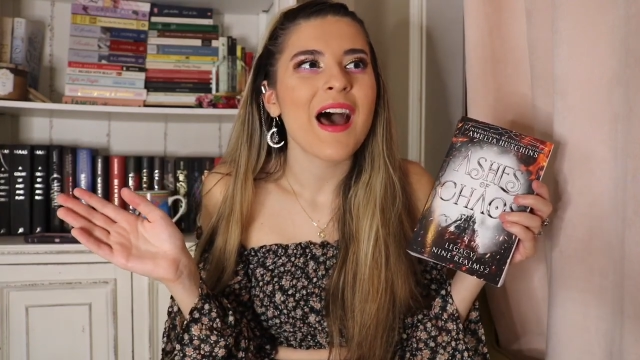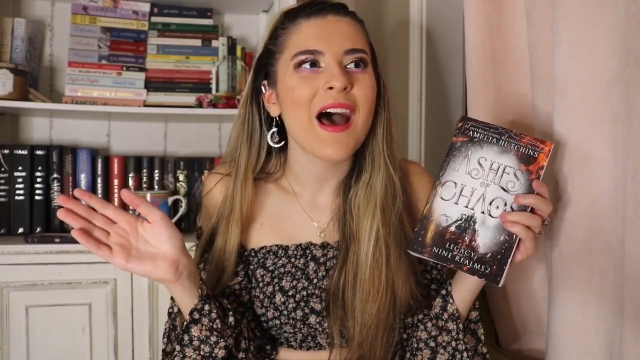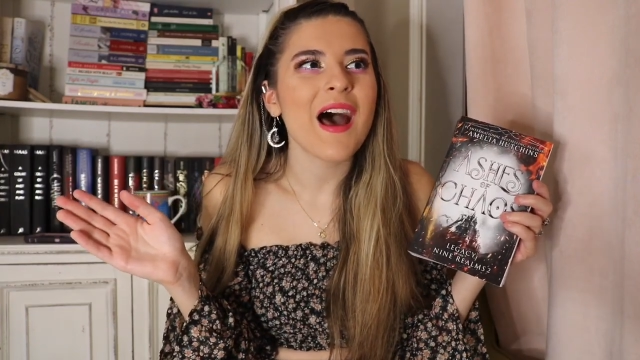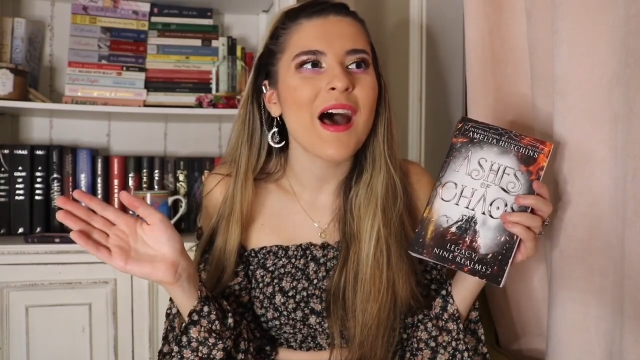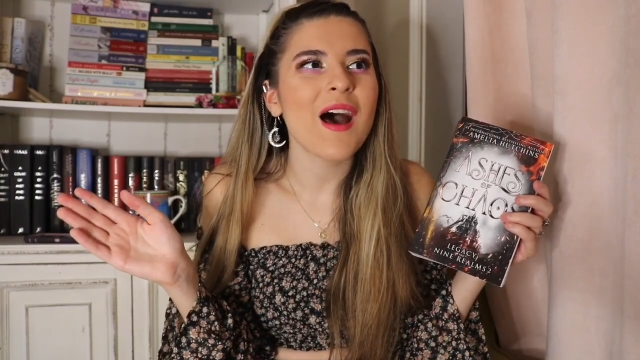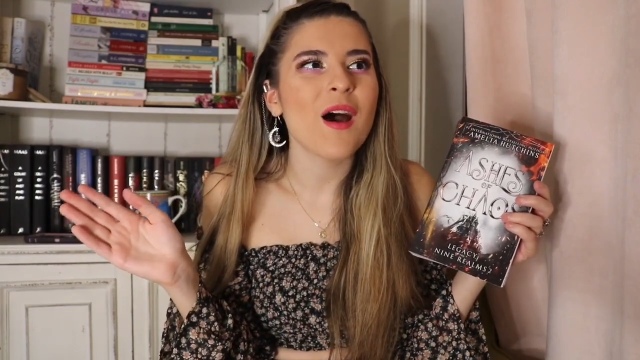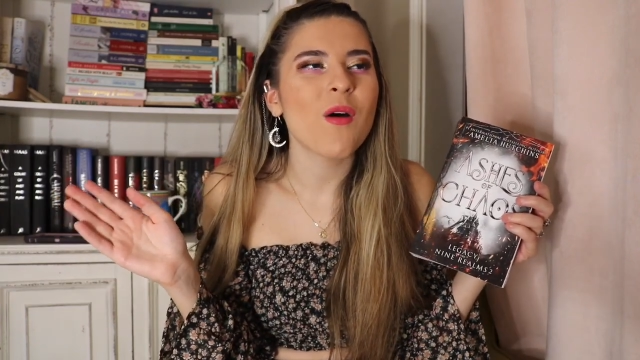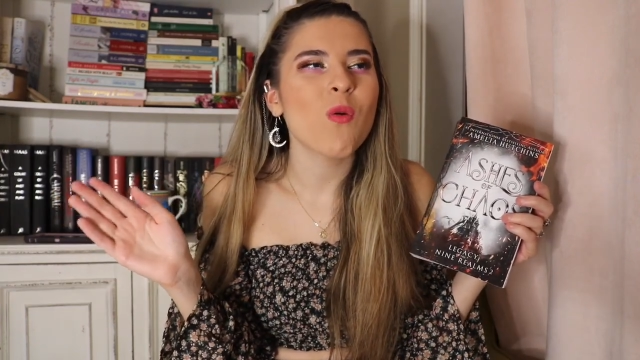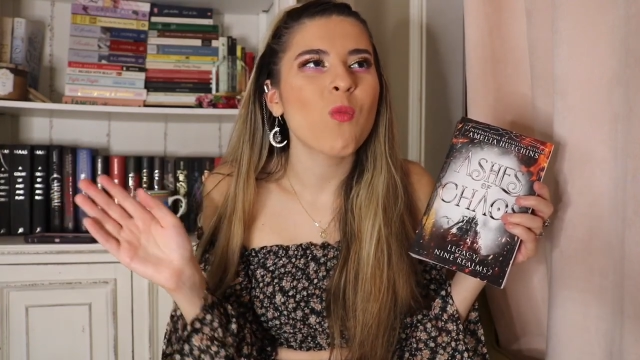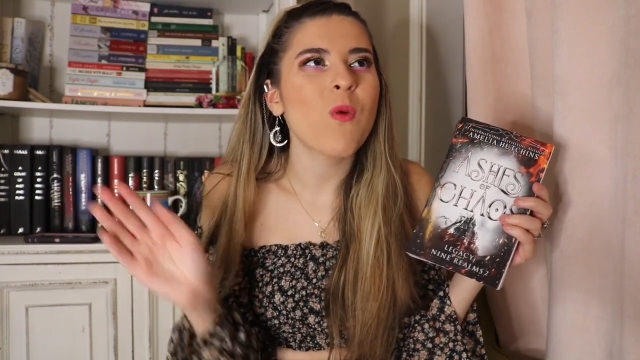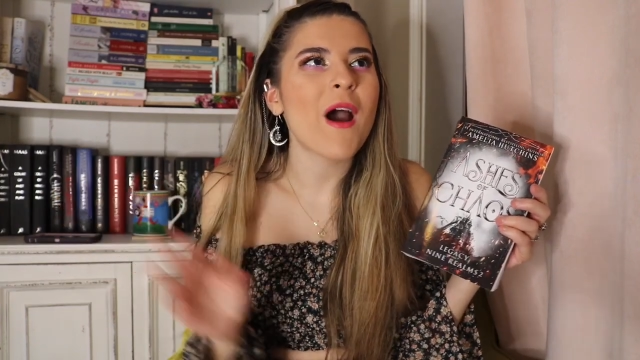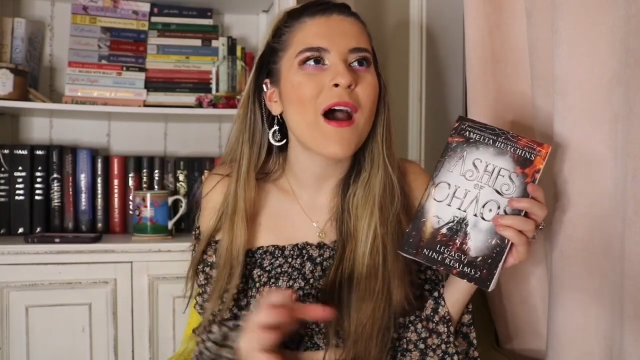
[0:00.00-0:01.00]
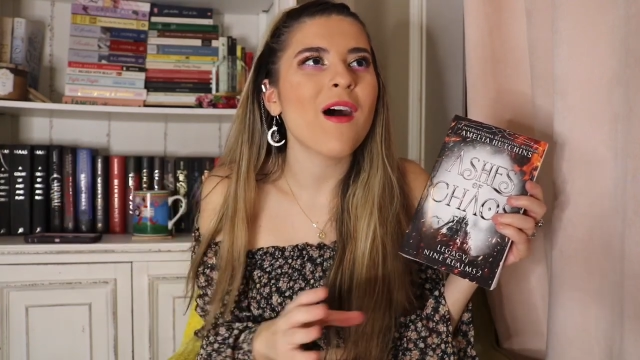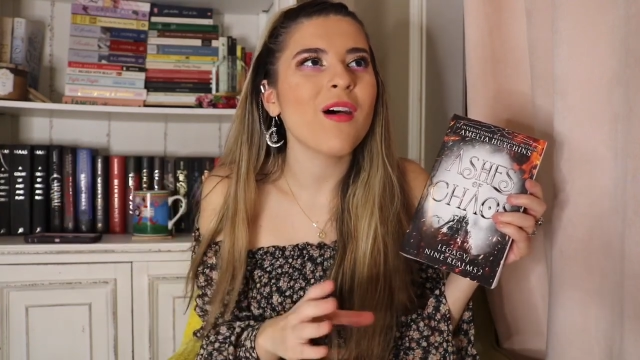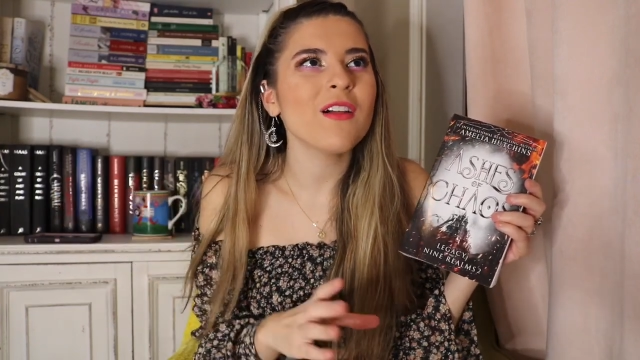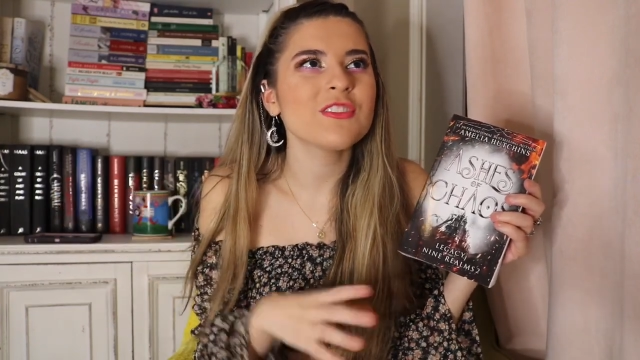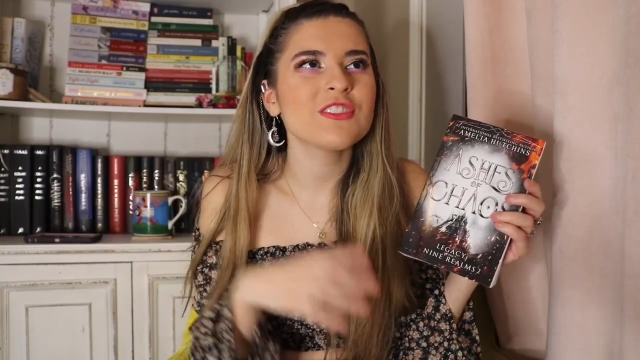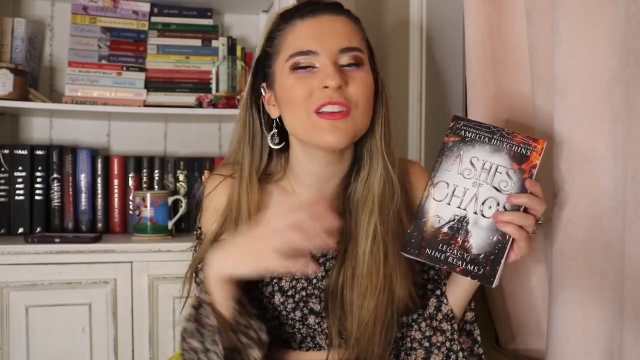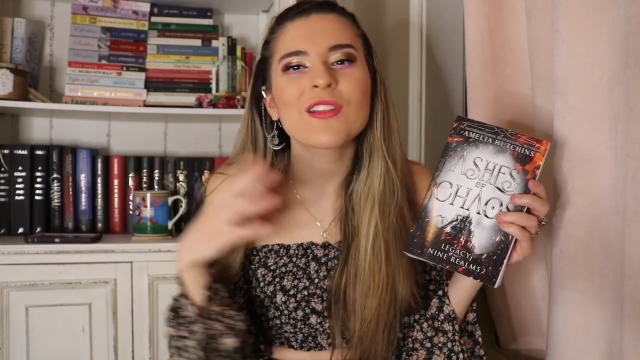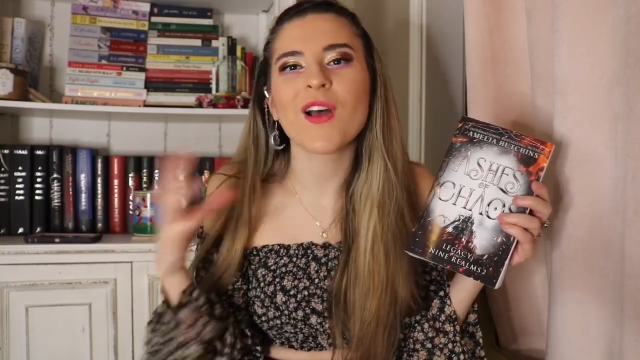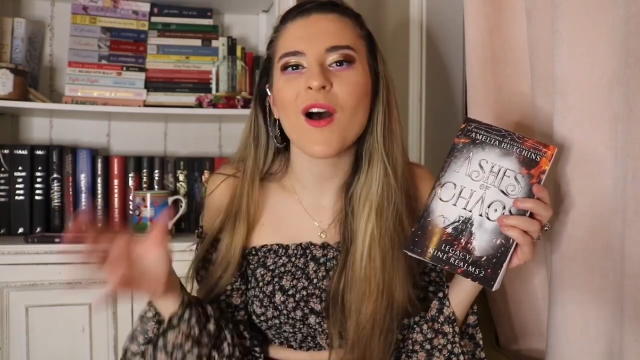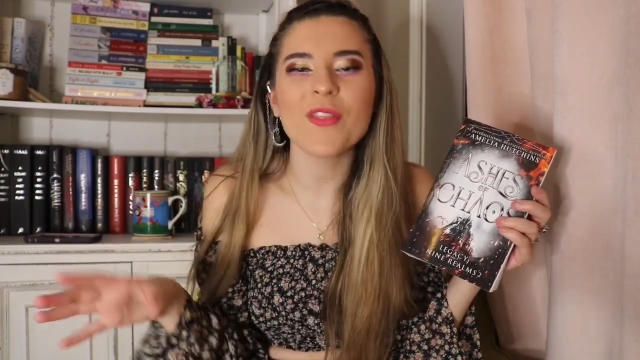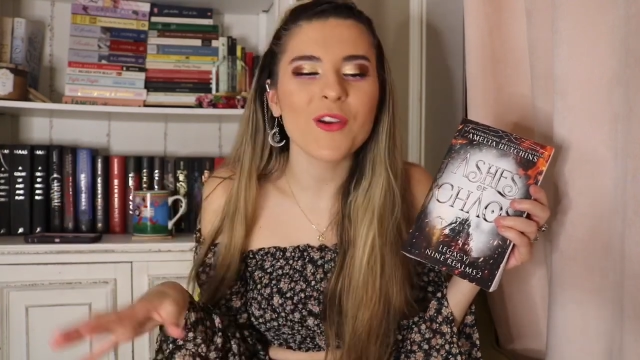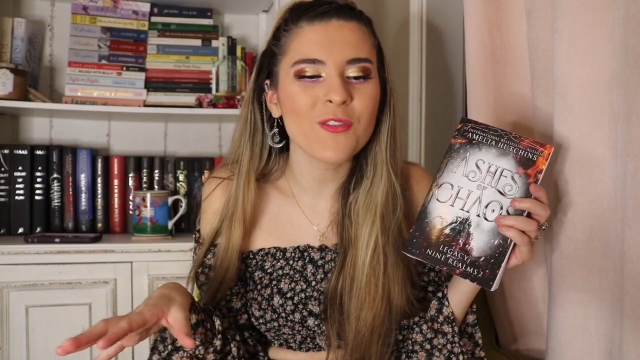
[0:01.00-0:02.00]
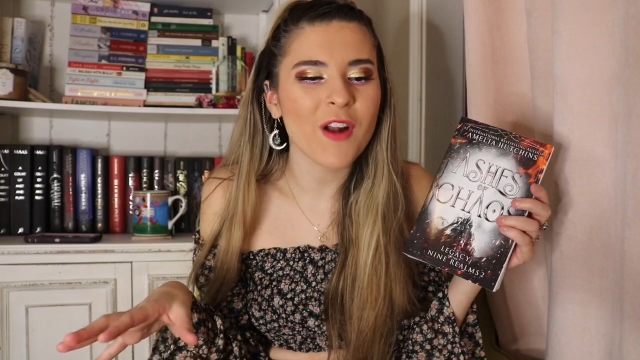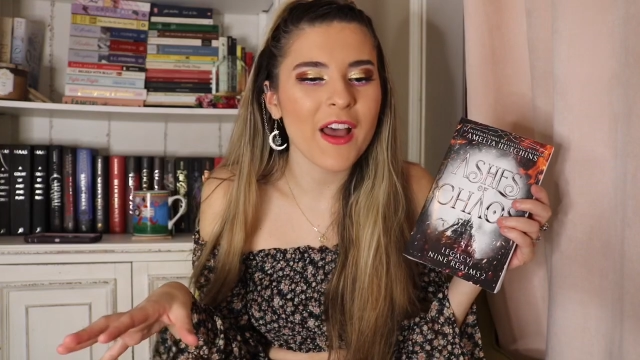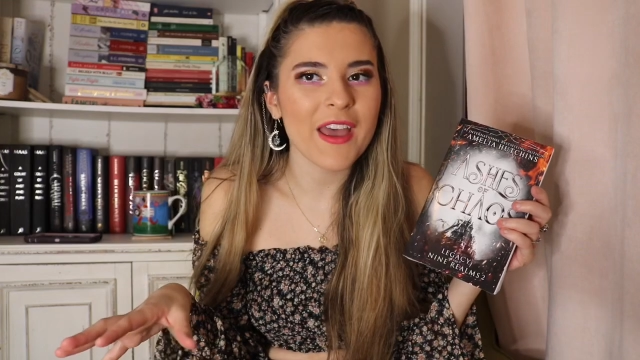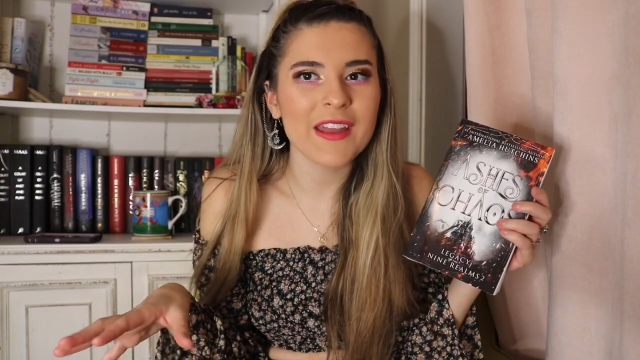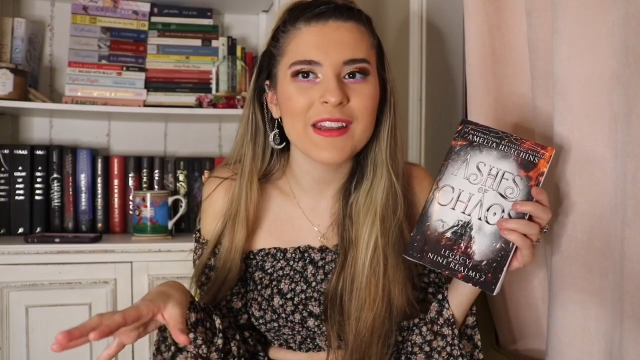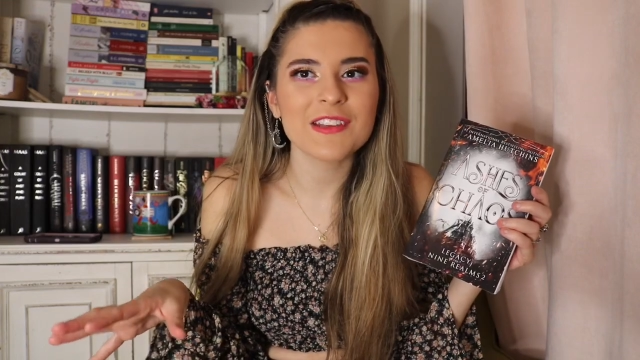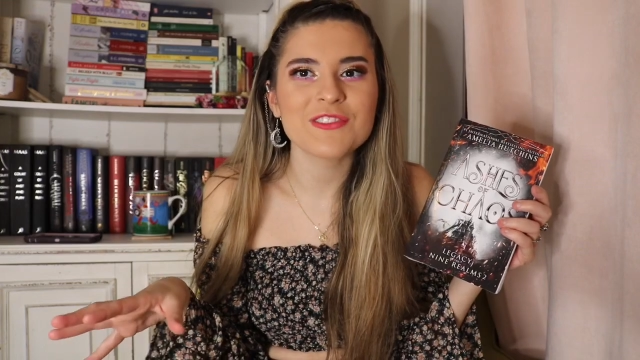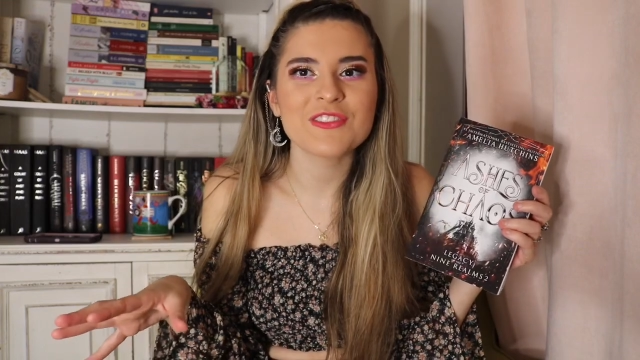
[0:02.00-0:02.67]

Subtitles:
while she's on the run,